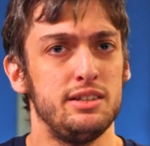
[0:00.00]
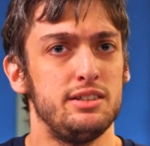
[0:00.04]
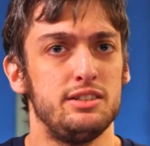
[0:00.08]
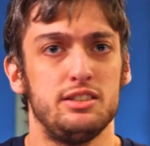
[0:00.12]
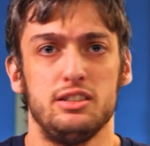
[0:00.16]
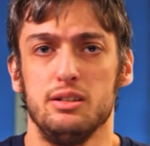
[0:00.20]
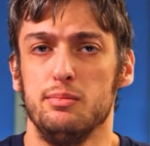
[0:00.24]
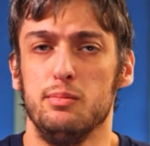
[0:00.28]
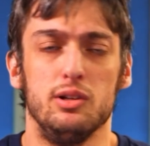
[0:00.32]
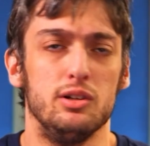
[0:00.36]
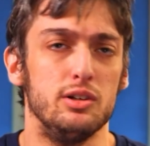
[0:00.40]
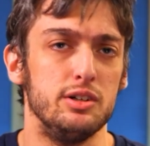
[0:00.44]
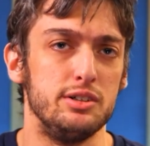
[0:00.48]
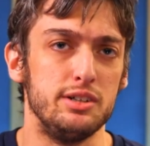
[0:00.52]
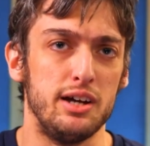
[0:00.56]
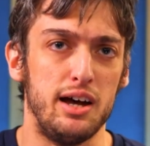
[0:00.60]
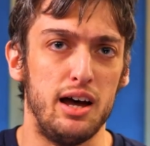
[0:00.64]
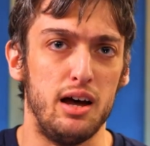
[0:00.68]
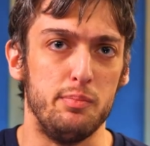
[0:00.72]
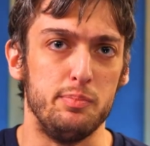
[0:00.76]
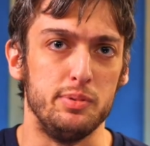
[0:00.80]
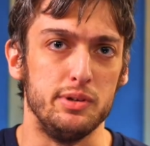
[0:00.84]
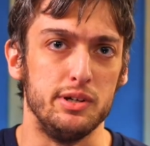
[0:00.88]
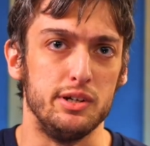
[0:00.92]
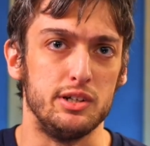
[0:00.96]
similar
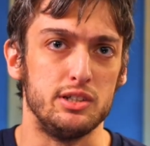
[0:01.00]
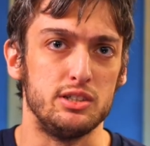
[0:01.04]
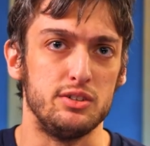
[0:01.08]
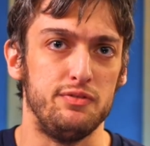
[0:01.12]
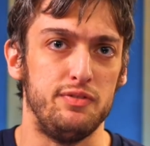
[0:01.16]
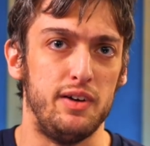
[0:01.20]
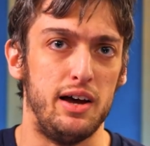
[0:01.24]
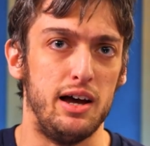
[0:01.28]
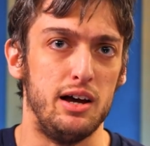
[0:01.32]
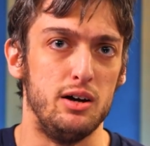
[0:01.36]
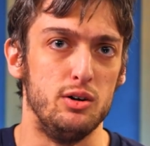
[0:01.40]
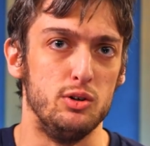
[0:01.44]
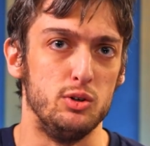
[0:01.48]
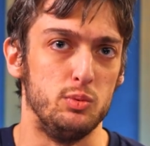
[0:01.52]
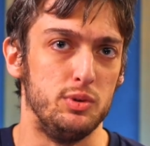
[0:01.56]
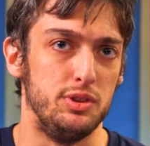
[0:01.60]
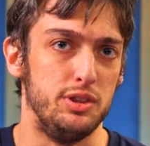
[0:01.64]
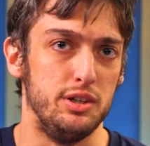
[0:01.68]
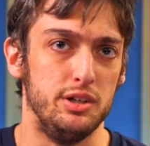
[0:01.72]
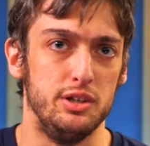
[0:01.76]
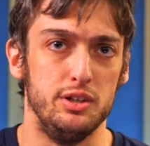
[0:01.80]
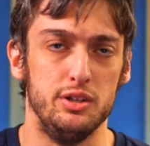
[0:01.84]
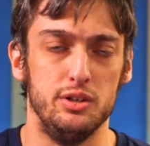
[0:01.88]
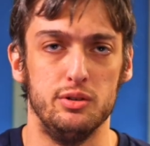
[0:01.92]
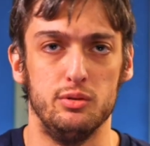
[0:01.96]
topics found
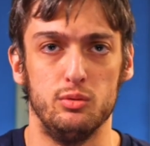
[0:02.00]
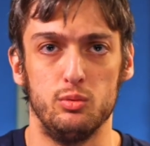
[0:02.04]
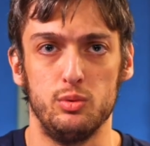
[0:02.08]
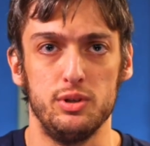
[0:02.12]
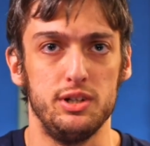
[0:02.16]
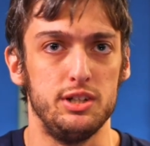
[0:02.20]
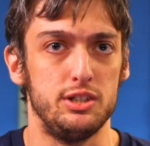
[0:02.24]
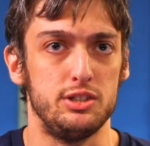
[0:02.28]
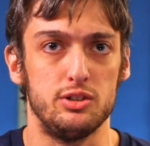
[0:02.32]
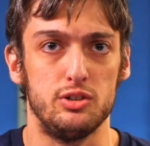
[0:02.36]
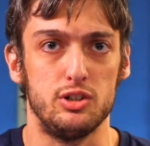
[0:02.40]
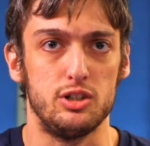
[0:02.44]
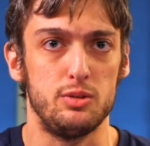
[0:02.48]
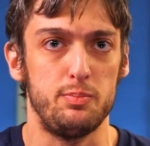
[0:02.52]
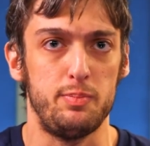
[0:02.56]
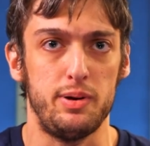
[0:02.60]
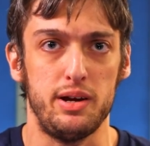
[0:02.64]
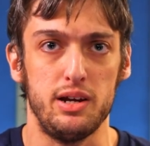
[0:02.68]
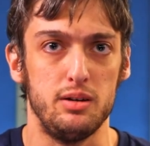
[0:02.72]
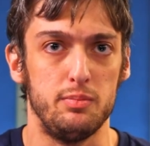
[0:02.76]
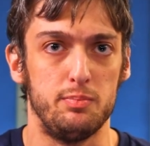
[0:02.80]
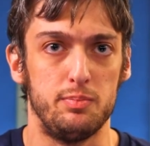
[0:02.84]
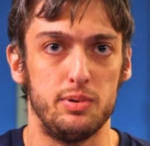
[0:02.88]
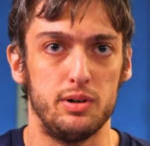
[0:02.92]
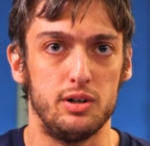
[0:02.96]
within research
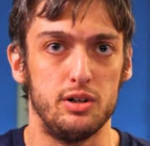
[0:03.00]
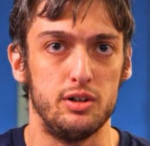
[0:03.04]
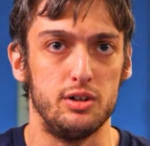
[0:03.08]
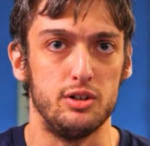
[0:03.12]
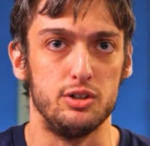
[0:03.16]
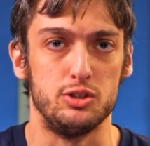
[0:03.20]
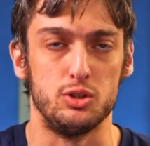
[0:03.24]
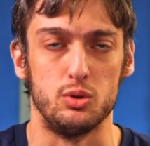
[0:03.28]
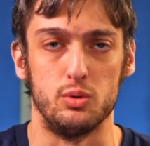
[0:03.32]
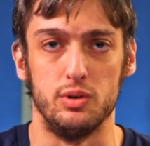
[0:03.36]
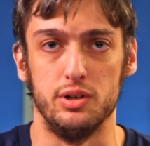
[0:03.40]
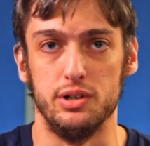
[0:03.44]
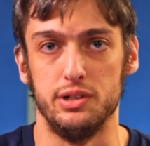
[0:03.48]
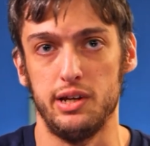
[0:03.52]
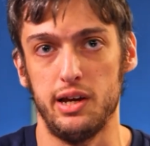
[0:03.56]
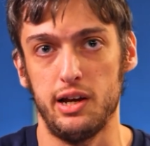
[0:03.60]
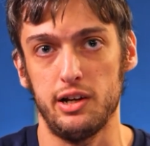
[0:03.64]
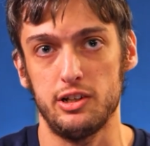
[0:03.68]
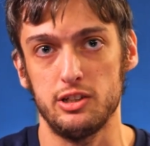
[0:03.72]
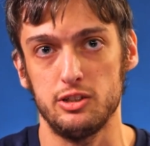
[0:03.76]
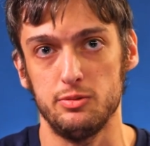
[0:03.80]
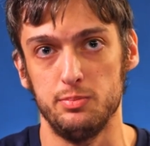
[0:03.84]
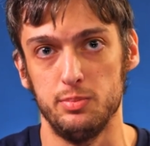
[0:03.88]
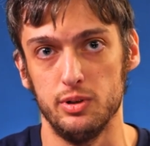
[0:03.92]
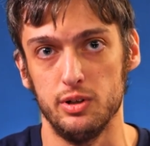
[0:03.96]
papers or in
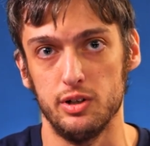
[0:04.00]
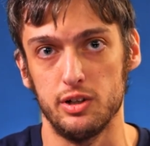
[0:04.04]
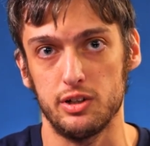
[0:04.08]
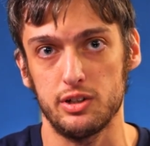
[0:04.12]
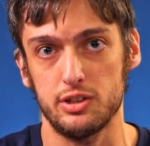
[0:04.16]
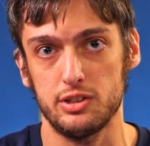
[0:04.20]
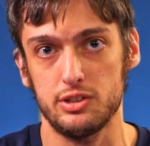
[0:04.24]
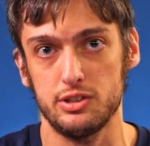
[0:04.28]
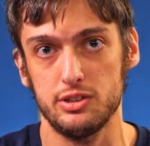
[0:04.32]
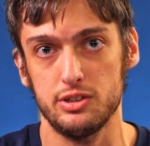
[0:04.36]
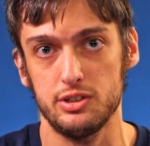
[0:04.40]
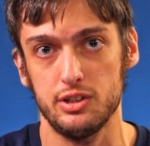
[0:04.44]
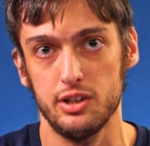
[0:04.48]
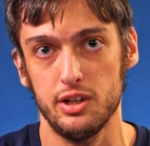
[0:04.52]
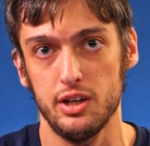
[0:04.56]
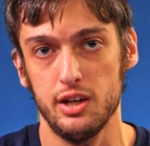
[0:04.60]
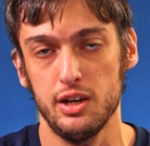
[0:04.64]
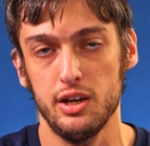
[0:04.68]
textbooks,